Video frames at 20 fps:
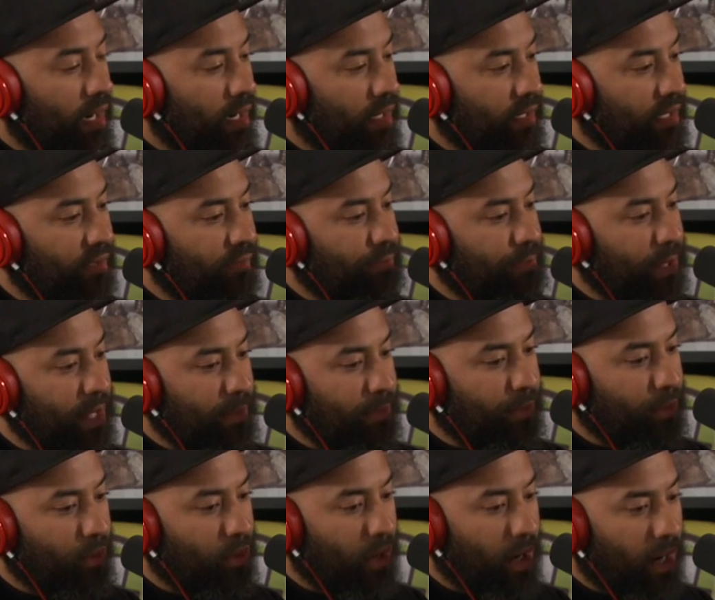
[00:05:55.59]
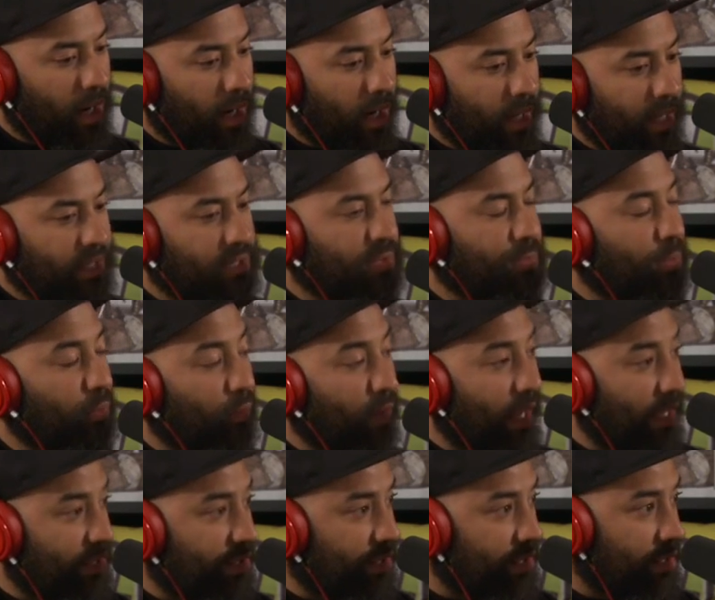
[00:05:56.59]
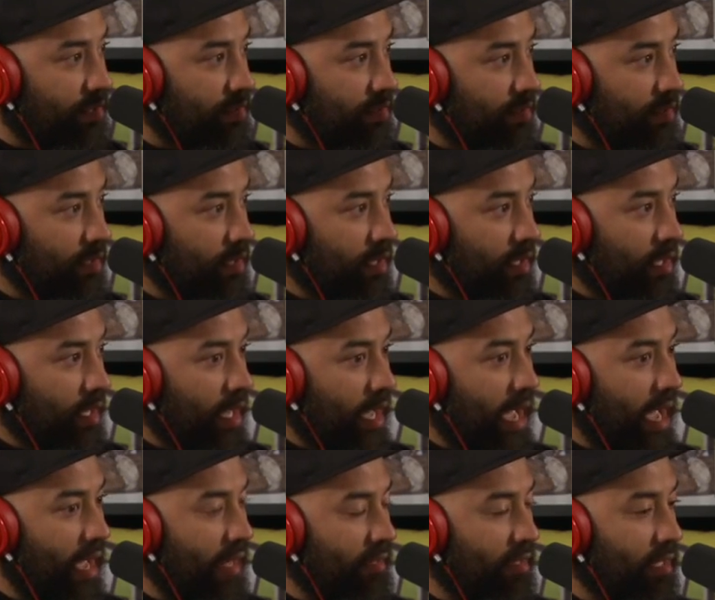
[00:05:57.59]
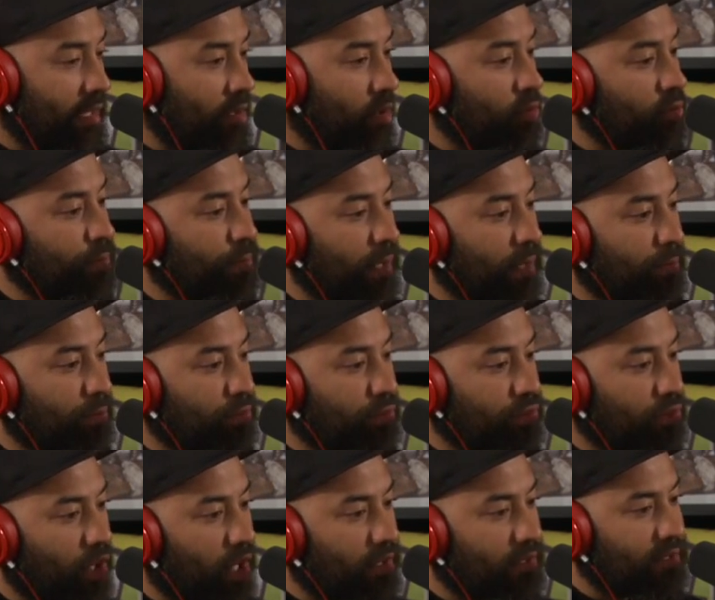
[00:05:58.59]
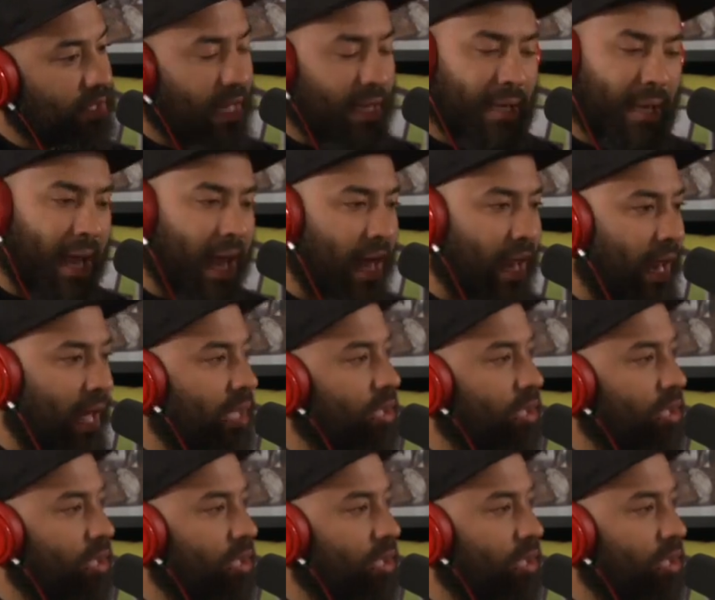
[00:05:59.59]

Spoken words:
Give people inspiration. And then those people start saying, nah,